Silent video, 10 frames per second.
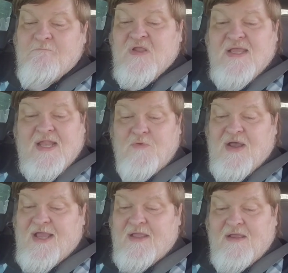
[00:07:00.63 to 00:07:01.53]

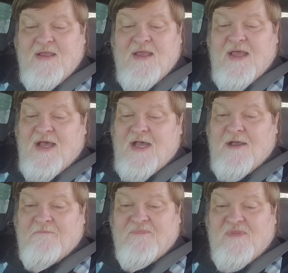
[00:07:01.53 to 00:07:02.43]
Anyway,
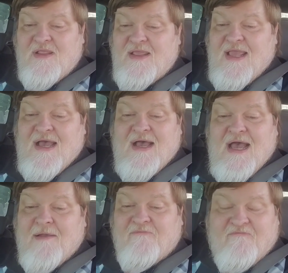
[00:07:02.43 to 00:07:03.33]
yeah,
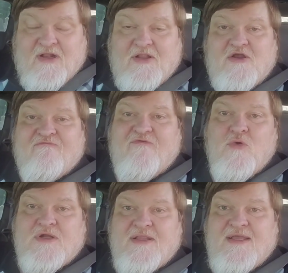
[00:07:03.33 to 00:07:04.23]
I'm really looking
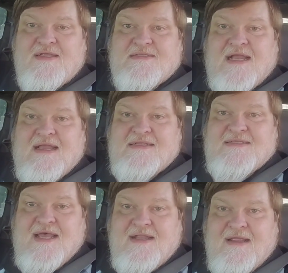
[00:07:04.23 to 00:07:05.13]
forward to this. Like I
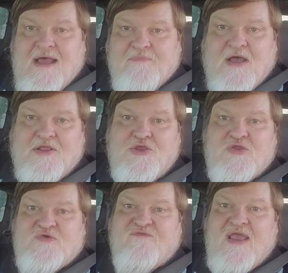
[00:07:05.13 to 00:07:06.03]
said, I'm not a
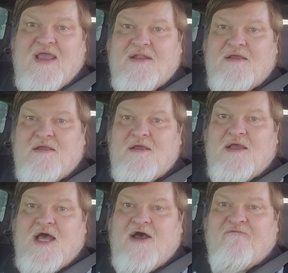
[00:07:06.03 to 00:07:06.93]
huge fan
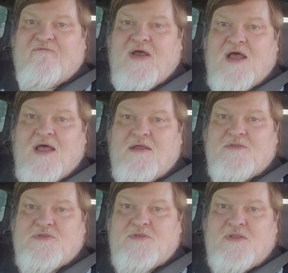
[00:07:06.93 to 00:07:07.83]
of
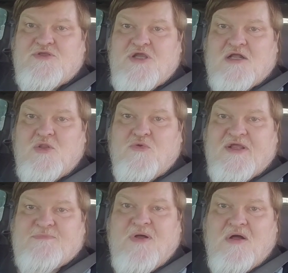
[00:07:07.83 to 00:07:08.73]
Chuck
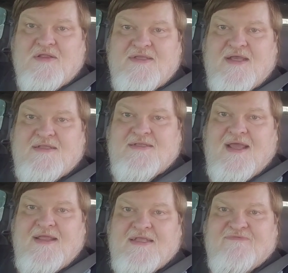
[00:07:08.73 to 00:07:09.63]
Lorre's politics
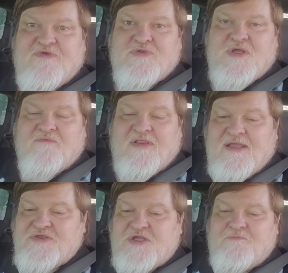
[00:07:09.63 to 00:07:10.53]
and his views on
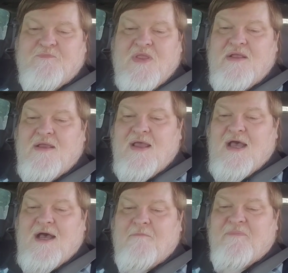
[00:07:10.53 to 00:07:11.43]
religion,
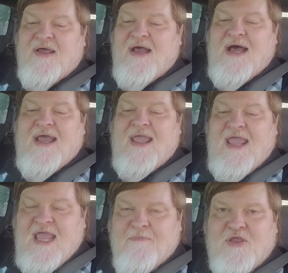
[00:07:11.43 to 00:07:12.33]
but I
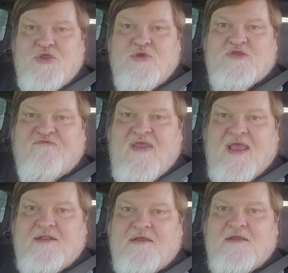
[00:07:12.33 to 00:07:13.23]
am a huge
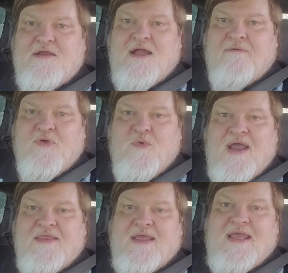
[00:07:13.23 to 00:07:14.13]
fan of the
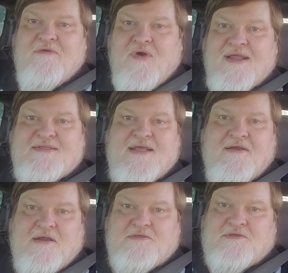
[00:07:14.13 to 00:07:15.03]
way that he writes
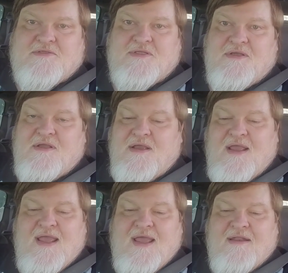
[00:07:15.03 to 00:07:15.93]
characters.
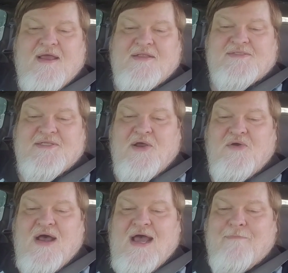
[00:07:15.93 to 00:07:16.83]
And
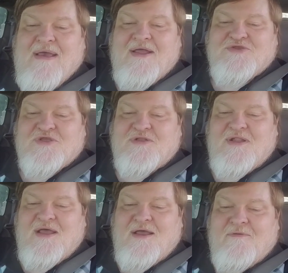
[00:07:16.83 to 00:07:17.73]
so I imagine
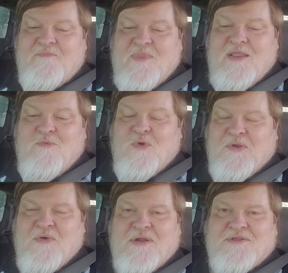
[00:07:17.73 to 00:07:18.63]
we're
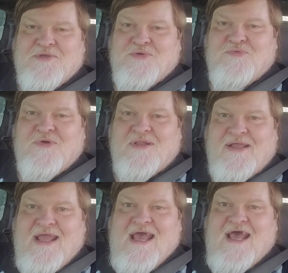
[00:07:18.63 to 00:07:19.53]
going to
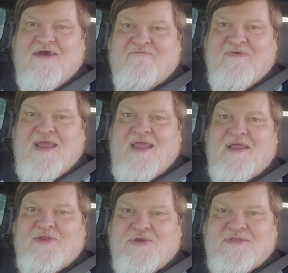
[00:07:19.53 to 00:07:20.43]
really have a
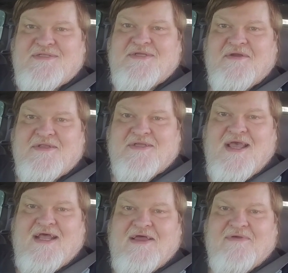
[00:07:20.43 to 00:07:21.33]
good series
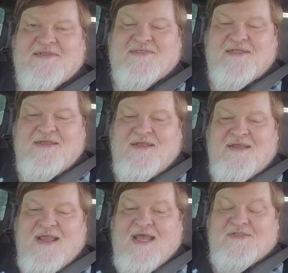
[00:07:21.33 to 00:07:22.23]
ahead of us
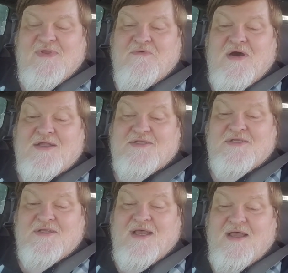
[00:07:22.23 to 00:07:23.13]
as we
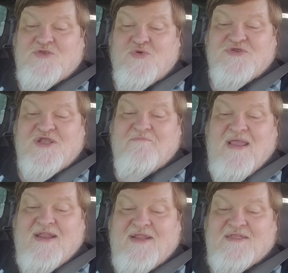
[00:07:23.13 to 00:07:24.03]
watch Georgie and
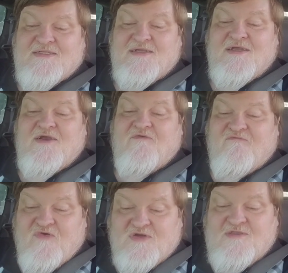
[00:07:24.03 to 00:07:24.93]
Mandy's
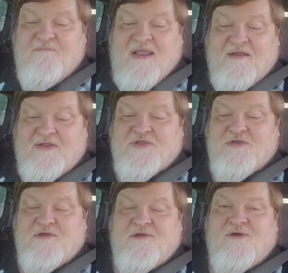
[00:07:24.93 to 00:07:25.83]
first marriage
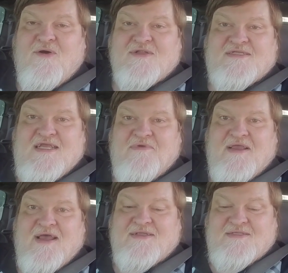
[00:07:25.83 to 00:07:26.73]
on
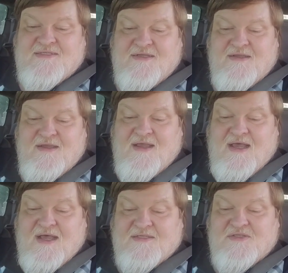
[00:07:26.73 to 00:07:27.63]
CBS,
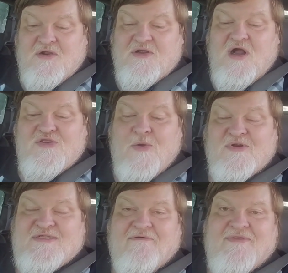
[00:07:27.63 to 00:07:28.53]
starting October
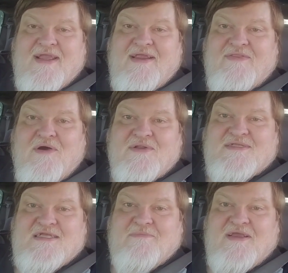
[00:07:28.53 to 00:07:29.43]
17th on
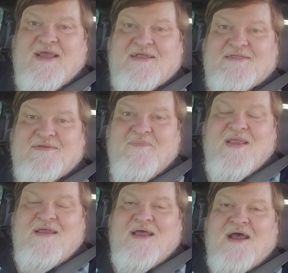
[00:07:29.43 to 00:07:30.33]
CBS.
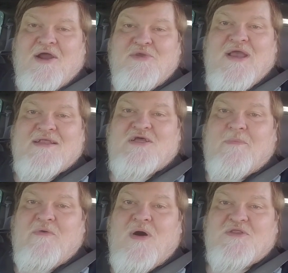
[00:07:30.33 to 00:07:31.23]
Are you guys going to
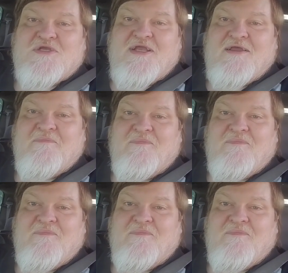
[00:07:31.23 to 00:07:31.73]
be watching it?